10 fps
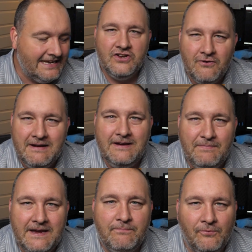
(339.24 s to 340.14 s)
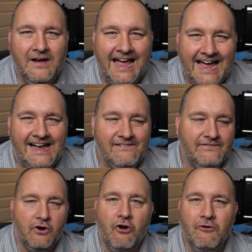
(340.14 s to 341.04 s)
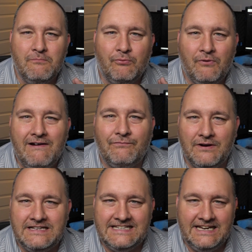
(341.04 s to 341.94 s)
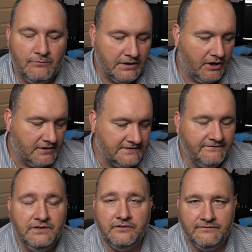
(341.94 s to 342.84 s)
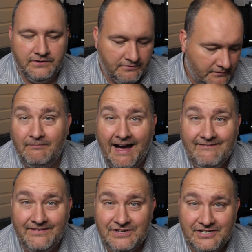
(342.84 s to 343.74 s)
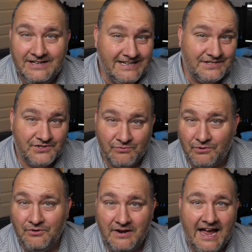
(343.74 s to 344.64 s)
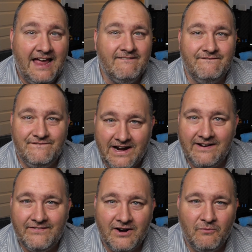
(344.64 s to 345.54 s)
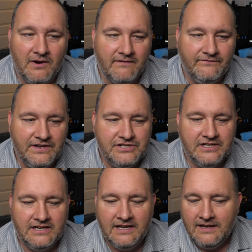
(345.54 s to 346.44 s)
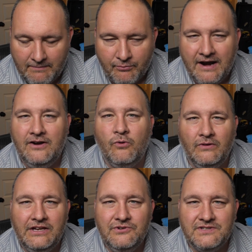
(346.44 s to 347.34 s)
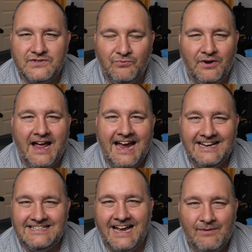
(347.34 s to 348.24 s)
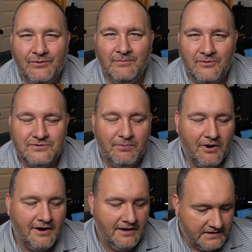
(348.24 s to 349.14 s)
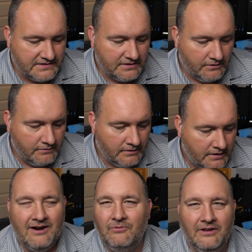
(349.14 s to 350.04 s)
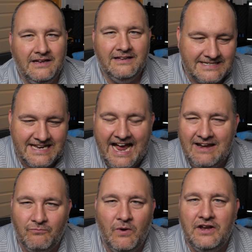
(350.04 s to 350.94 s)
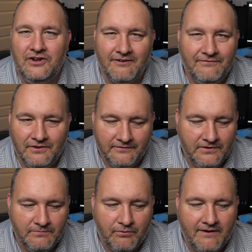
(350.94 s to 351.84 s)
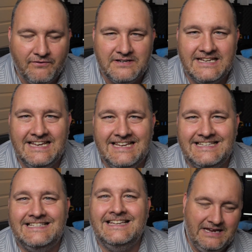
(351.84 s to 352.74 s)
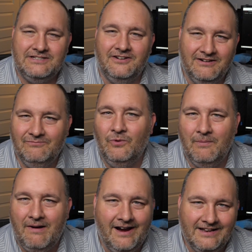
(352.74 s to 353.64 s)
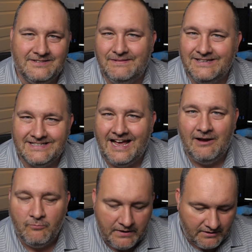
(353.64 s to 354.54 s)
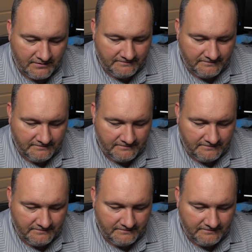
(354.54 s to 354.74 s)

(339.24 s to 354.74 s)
so many people have their own preference in regard to field of view. My vision is screwed. I have very, very weird vision. My brain only uses one eye at a time for the most part, and so can't really decide what your field of view preference is based on what mine is, because I'm weird.